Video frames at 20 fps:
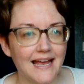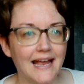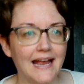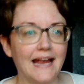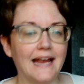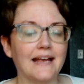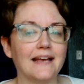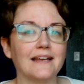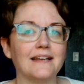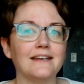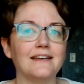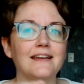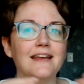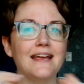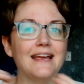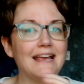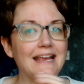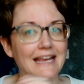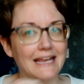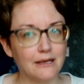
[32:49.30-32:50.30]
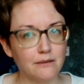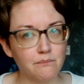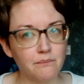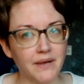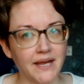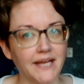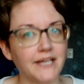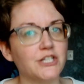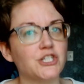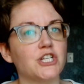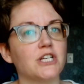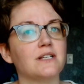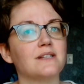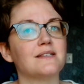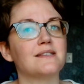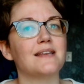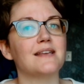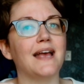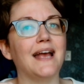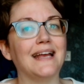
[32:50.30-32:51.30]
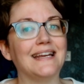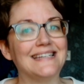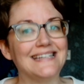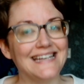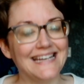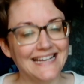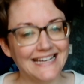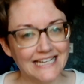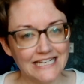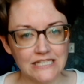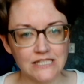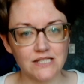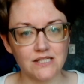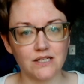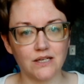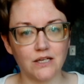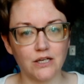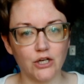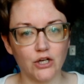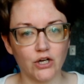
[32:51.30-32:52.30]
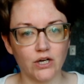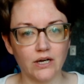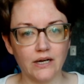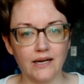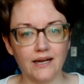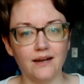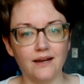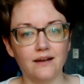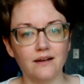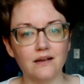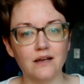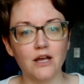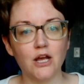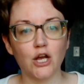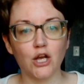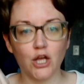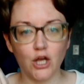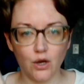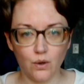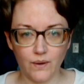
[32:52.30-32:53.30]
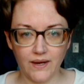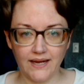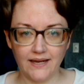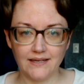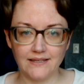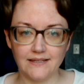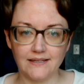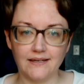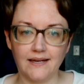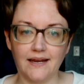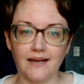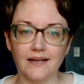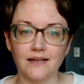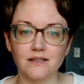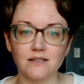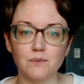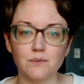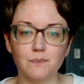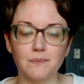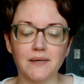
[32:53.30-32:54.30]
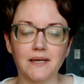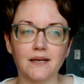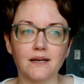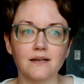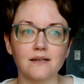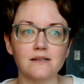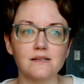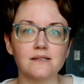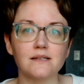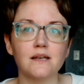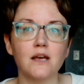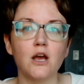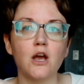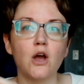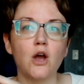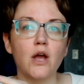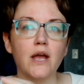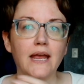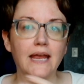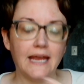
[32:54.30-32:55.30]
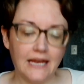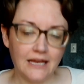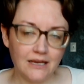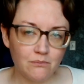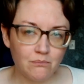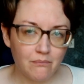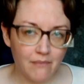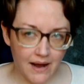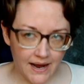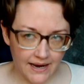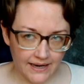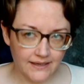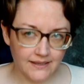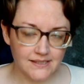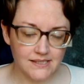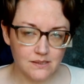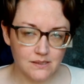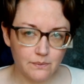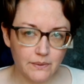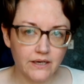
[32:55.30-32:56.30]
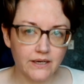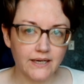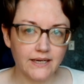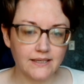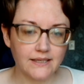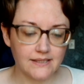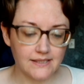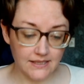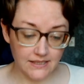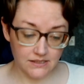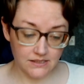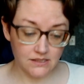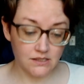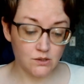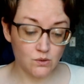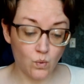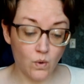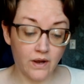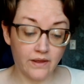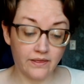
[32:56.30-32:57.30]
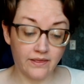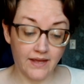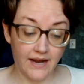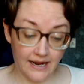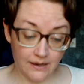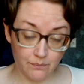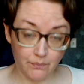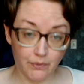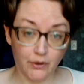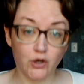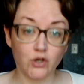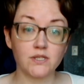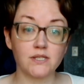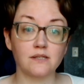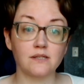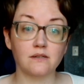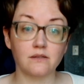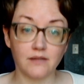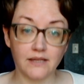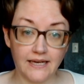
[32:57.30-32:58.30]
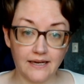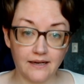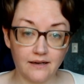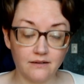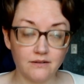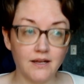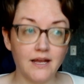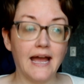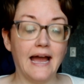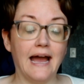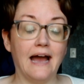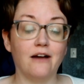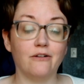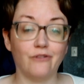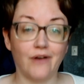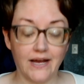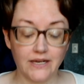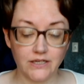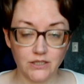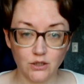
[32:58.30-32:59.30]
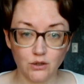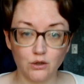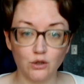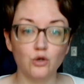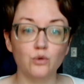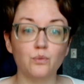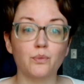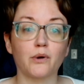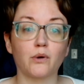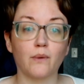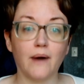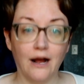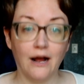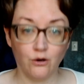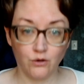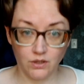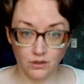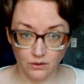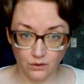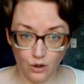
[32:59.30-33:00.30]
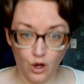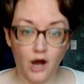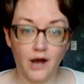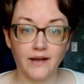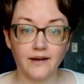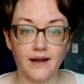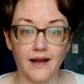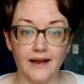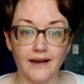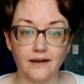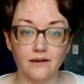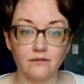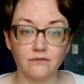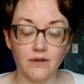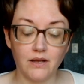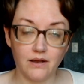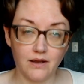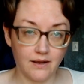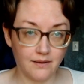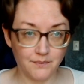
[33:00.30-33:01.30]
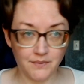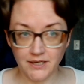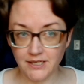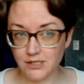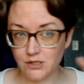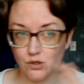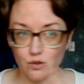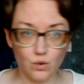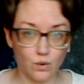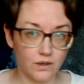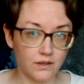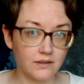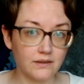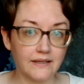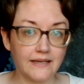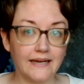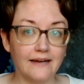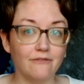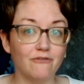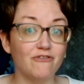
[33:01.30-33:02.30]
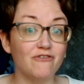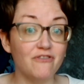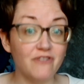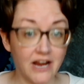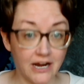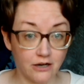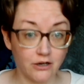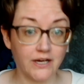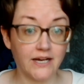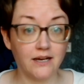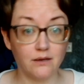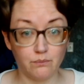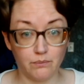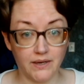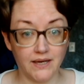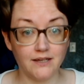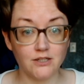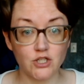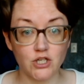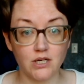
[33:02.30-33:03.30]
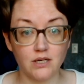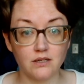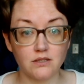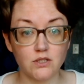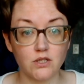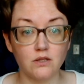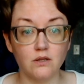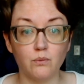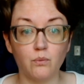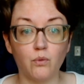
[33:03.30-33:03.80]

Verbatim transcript: and impatience and insecurity go hand in hand because in my experience, this is one that I personally have had to loop around a lot. I am historically very impatient to the